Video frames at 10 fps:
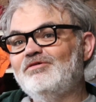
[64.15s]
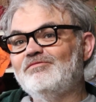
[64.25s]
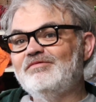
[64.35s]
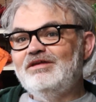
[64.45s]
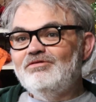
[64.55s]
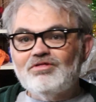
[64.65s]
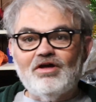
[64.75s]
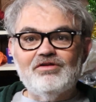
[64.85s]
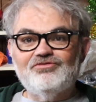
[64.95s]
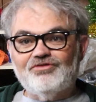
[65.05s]
what we use
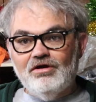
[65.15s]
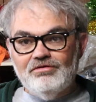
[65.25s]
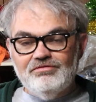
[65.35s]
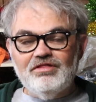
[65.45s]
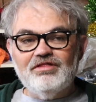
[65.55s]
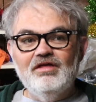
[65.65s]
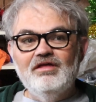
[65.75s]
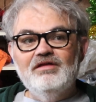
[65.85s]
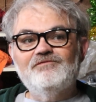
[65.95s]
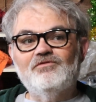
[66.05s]
on drones
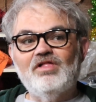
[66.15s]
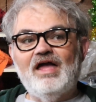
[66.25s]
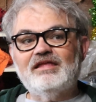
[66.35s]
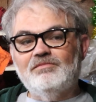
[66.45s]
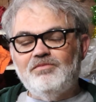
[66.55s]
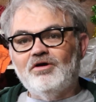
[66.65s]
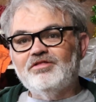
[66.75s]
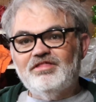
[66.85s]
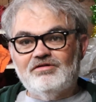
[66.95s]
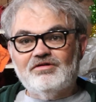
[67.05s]
for like the
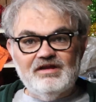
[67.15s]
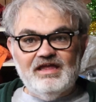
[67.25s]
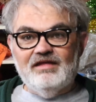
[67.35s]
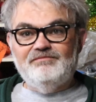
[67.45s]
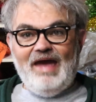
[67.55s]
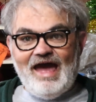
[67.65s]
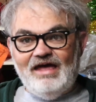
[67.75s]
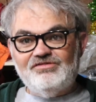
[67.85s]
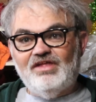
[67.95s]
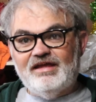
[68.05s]
parts that are going to get
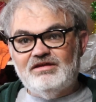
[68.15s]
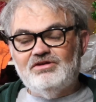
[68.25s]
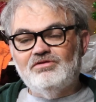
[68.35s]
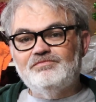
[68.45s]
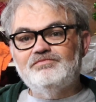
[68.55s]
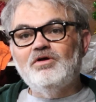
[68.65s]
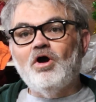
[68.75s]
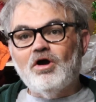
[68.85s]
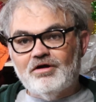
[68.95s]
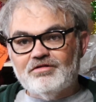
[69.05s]
bashed, like, you know,
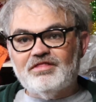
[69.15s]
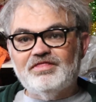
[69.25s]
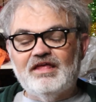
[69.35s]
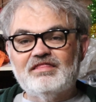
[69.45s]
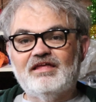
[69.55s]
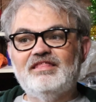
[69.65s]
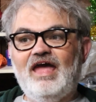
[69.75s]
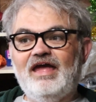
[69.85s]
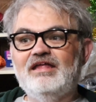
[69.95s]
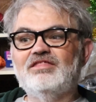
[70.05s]
guards and things like
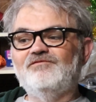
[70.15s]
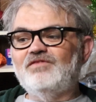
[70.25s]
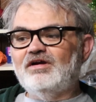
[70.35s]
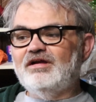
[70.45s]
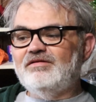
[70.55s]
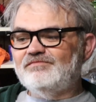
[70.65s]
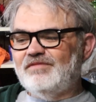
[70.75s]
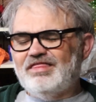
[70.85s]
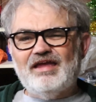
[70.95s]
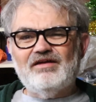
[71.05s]
that. It's
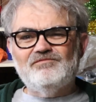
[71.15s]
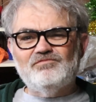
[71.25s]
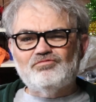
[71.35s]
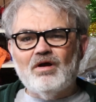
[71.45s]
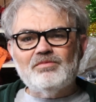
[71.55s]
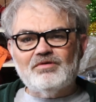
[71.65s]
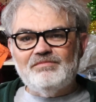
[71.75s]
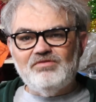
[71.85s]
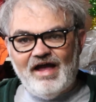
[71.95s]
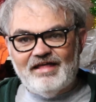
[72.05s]
like a rubbery
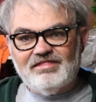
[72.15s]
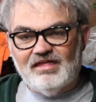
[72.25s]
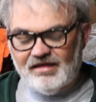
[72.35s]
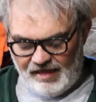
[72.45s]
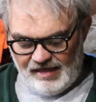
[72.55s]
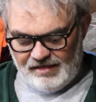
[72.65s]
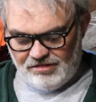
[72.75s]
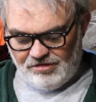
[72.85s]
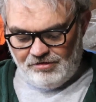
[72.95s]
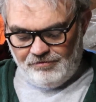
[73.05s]
plastic. And
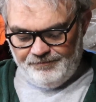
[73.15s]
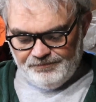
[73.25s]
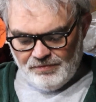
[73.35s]
so